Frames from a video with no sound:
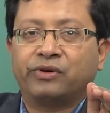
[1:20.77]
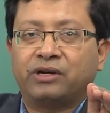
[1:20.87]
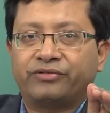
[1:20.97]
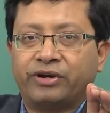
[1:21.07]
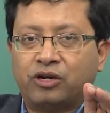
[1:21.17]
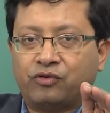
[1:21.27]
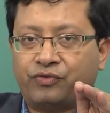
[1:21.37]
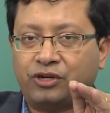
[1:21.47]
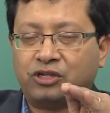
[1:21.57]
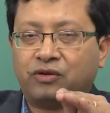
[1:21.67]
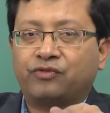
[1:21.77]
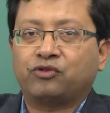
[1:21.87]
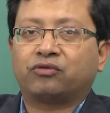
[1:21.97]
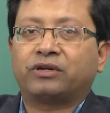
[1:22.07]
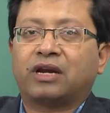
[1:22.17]
we will try to finish up
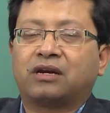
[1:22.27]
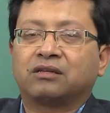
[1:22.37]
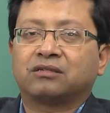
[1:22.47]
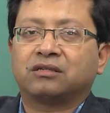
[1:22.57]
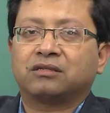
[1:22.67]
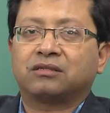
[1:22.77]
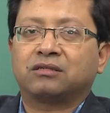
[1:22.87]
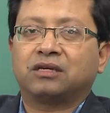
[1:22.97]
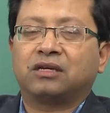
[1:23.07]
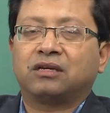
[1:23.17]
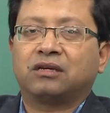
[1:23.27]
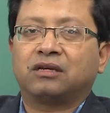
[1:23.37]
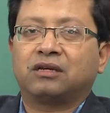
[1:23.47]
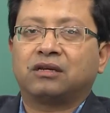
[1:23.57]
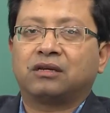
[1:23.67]
utility analysis
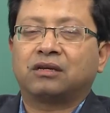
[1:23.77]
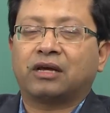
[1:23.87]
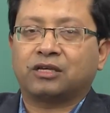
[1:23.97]
in